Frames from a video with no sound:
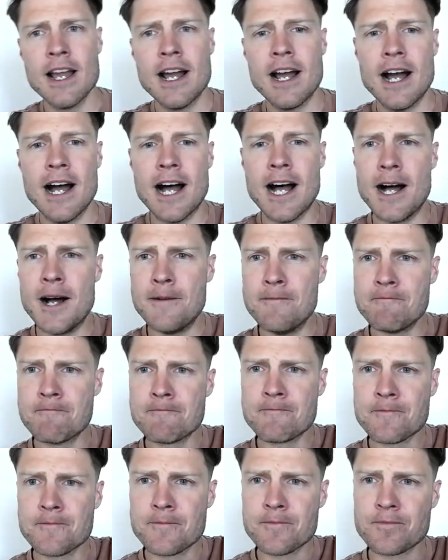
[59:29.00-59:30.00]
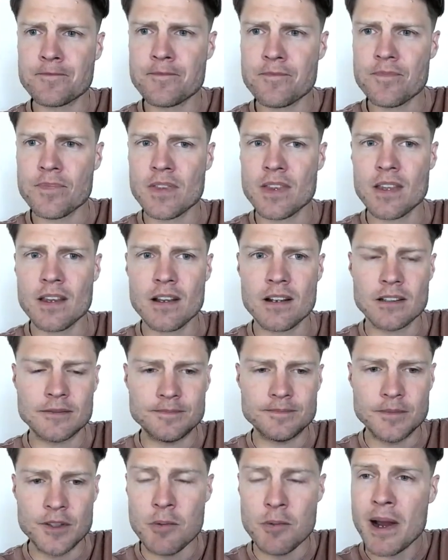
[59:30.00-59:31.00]
You
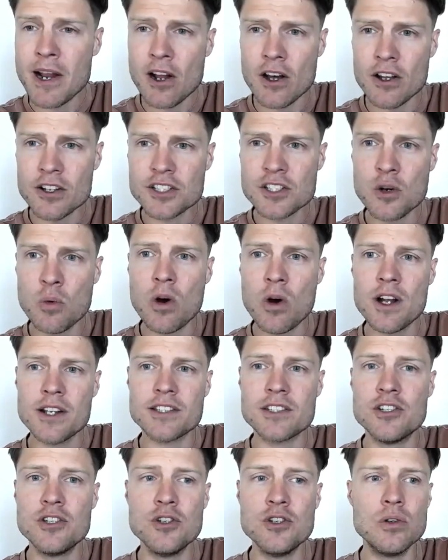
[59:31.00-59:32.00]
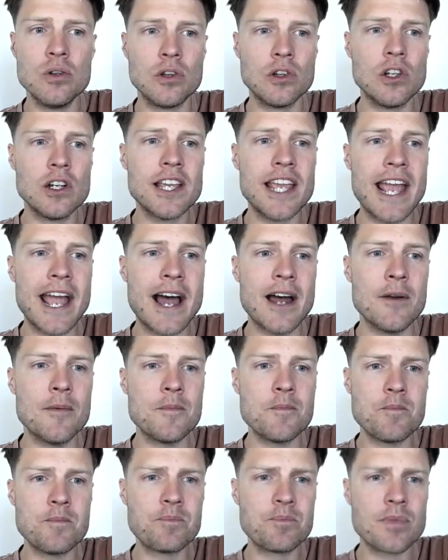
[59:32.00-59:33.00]
might also want to look at
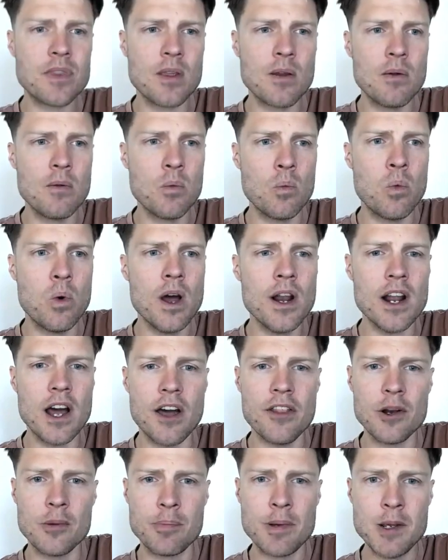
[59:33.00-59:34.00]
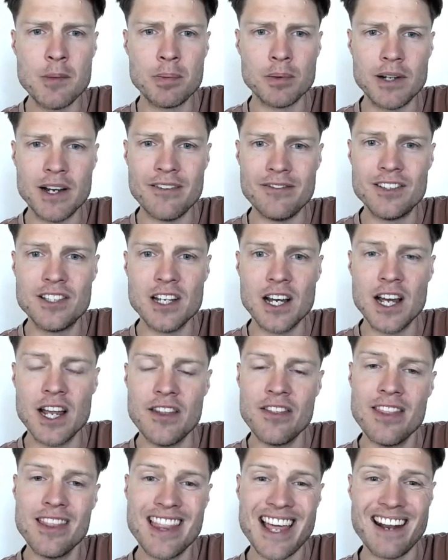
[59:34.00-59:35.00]
what other people have
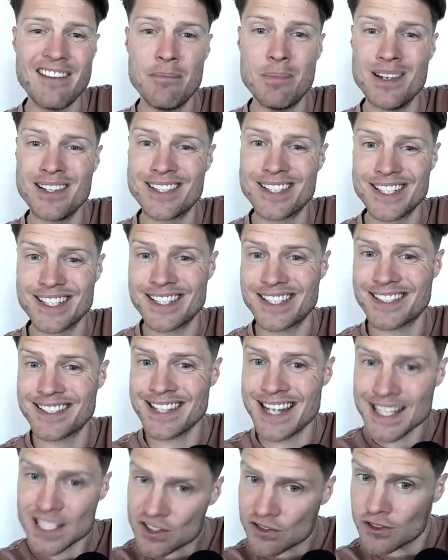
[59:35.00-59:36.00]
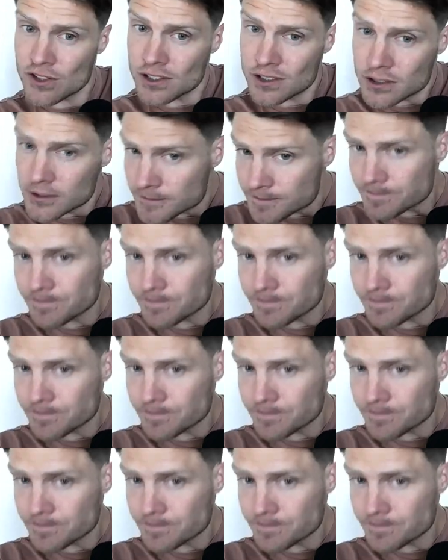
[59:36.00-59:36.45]
done that have been successful.